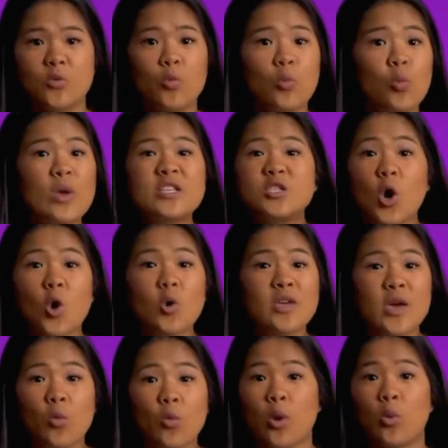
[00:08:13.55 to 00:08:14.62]
When we don't
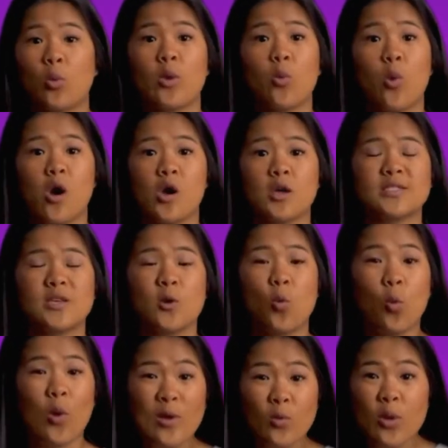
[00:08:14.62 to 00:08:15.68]
get what we want,
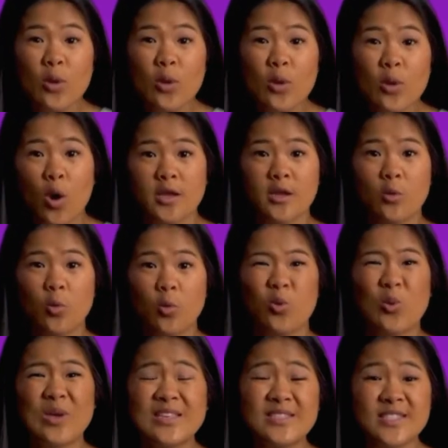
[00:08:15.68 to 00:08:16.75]
when we want it, will
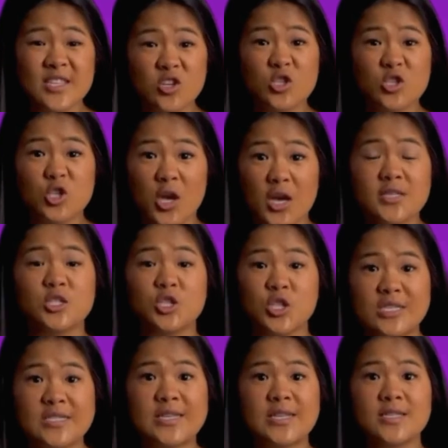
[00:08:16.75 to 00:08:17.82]
we still trust
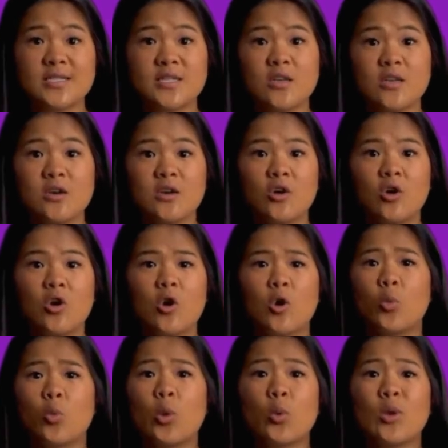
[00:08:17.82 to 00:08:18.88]
Jesus?
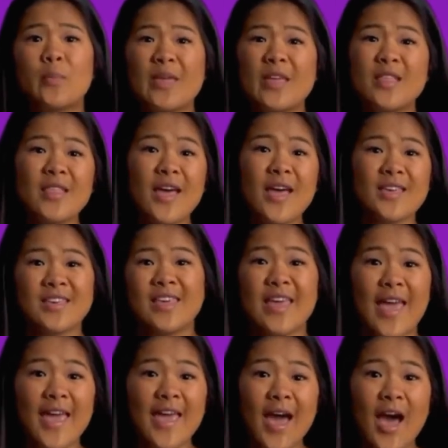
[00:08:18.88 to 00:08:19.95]
Or will we be like
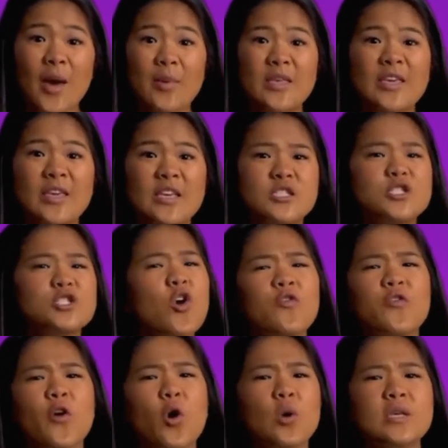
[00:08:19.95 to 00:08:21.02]
King Ahab and get so
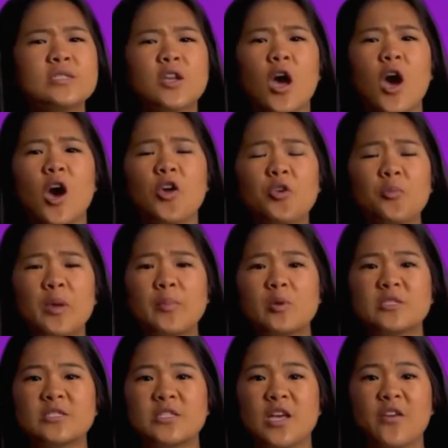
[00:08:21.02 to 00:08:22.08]
focused on other
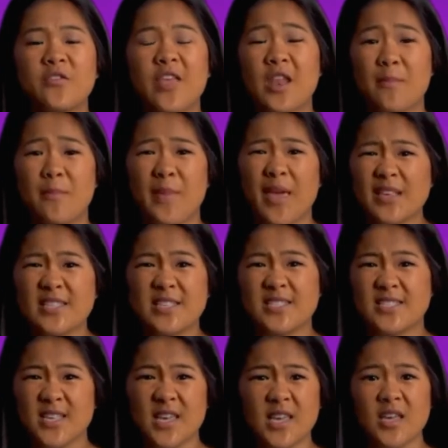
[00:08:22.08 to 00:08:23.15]
people's stuff that it makes us
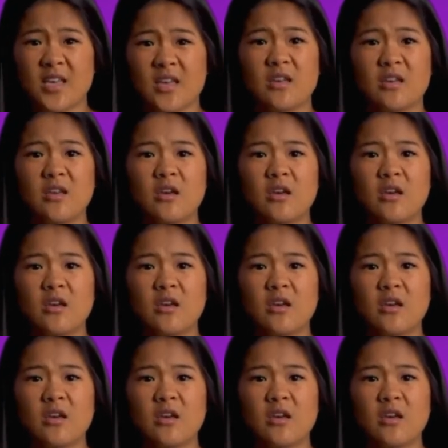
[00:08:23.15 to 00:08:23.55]
sick?